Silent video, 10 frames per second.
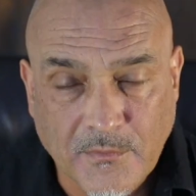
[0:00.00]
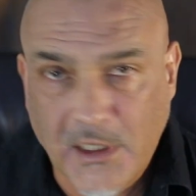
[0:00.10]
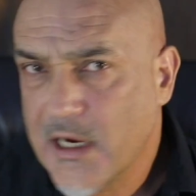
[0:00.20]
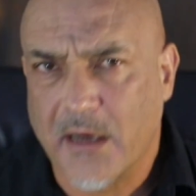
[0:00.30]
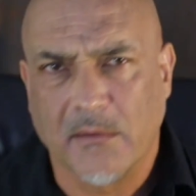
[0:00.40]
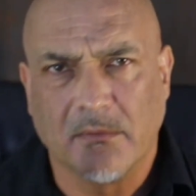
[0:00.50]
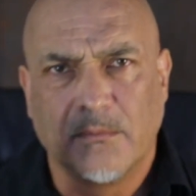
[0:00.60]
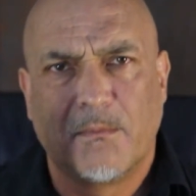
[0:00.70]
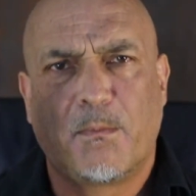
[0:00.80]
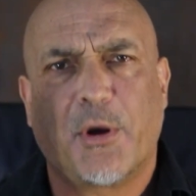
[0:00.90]
Okay,
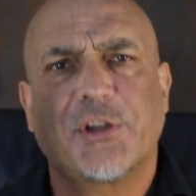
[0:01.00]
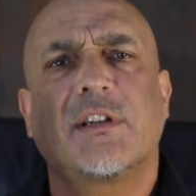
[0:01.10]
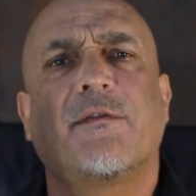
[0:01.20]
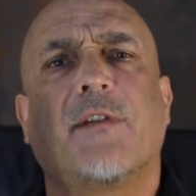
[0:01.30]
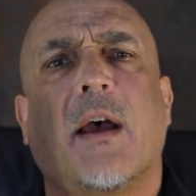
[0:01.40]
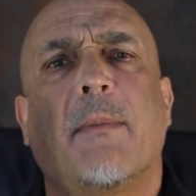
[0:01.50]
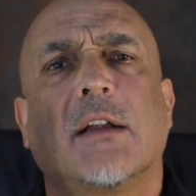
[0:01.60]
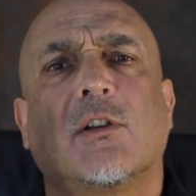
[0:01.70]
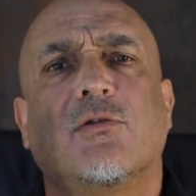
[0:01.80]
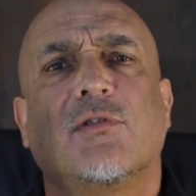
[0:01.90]
positive
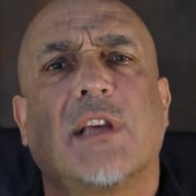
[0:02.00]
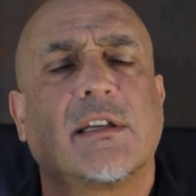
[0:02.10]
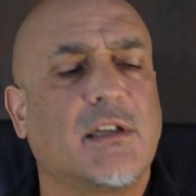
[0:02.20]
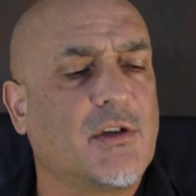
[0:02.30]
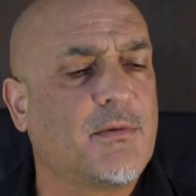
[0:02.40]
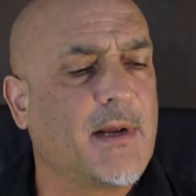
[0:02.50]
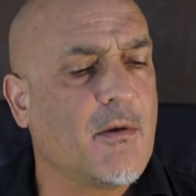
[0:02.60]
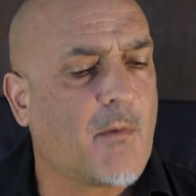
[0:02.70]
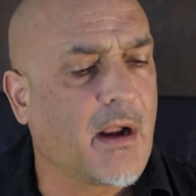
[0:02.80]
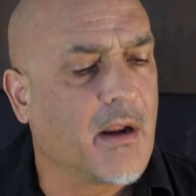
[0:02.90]
about
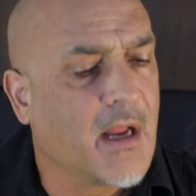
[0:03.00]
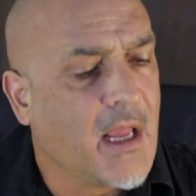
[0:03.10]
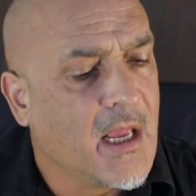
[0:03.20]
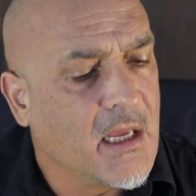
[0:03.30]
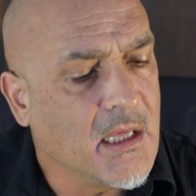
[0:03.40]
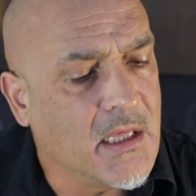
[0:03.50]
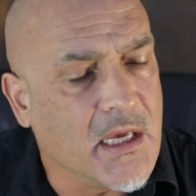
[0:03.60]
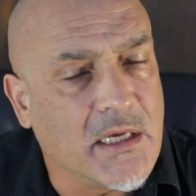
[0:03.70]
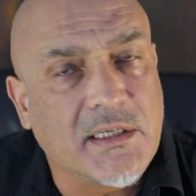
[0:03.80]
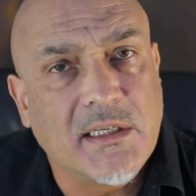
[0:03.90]
2021.
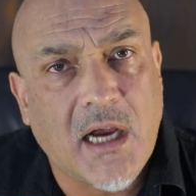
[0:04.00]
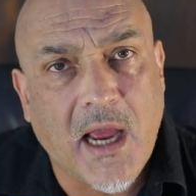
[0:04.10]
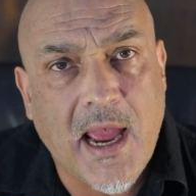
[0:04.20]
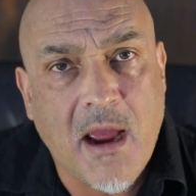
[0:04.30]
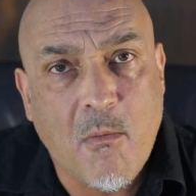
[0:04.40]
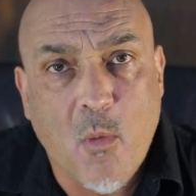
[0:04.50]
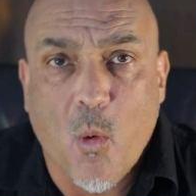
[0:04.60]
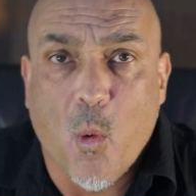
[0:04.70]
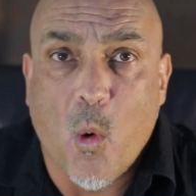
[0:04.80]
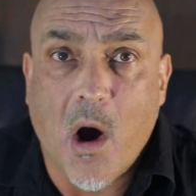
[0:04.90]
Yes, I
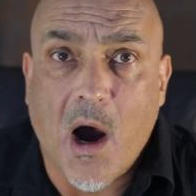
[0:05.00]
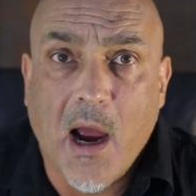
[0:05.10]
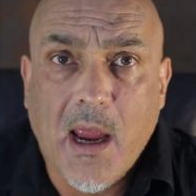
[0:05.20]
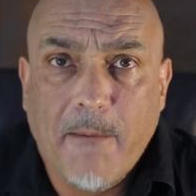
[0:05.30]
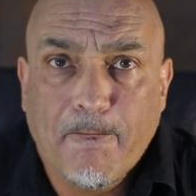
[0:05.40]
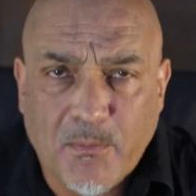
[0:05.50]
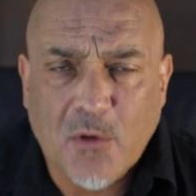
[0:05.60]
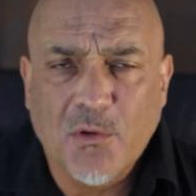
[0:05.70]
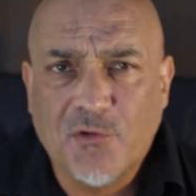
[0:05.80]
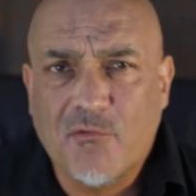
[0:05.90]
am. Why?
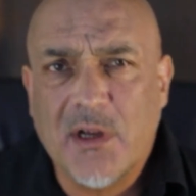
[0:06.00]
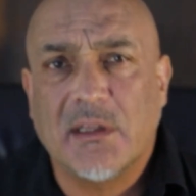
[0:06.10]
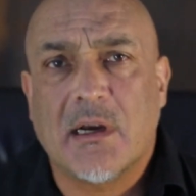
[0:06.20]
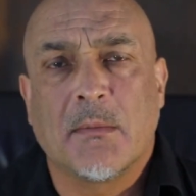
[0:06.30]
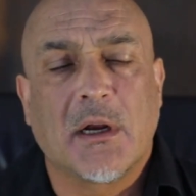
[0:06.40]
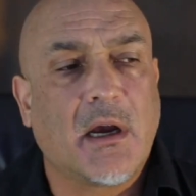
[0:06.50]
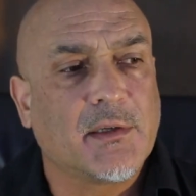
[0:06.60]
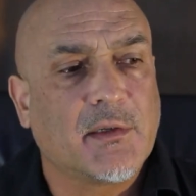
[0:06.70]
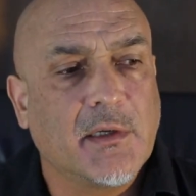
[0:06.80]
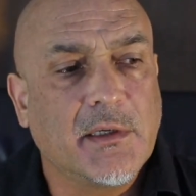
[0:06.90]
Because real time,
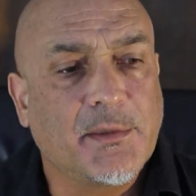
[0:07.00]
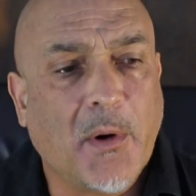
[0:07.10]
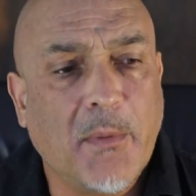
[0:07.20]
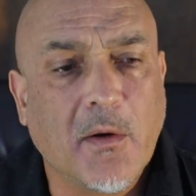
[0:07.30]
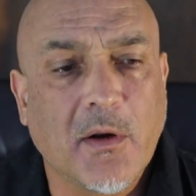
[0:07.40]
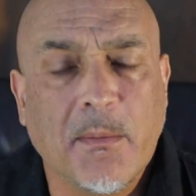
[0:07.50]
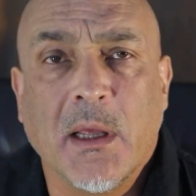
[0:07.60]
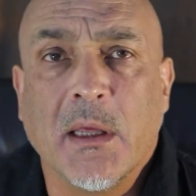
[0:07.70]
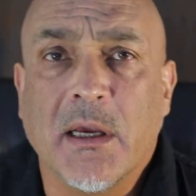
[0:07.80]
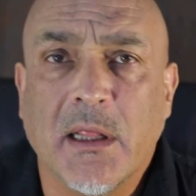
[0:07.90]
guys, it's probably going to
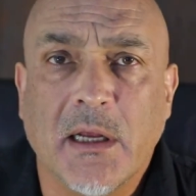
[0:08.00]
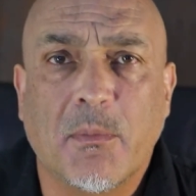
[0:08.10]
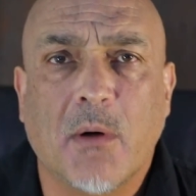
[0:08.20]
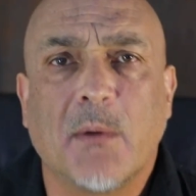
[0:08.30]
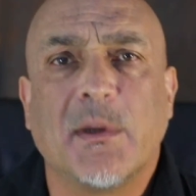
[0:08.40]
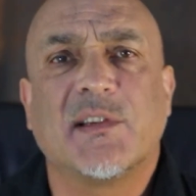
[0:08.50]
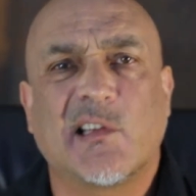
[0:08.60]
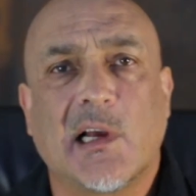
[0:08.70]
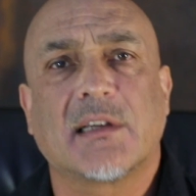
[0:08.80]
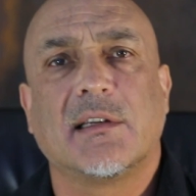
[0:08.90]
be a year that probably
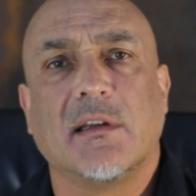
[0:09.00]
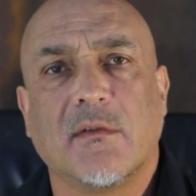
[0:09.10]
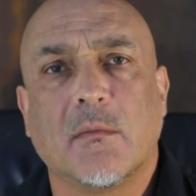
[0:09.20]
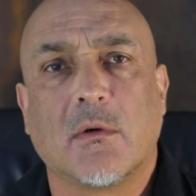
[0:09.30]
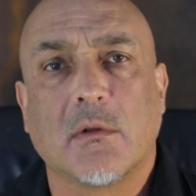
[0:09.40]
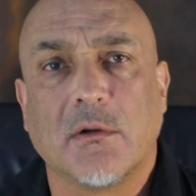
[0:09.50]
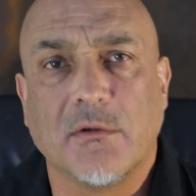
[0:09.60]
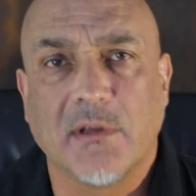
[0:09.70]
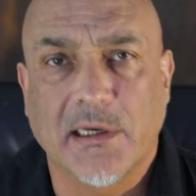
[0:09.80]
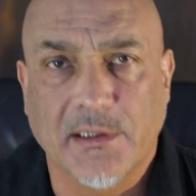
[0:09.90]
sucks even more than
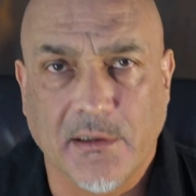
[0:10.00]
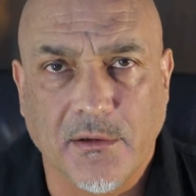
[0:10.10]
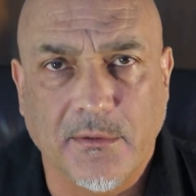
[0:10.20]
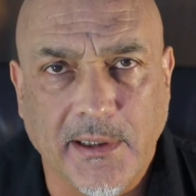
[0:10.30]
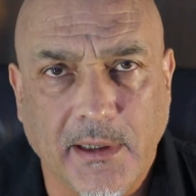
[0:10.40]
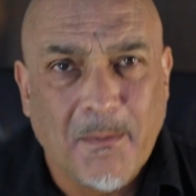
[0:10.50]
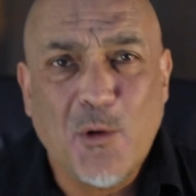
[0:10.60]
2020.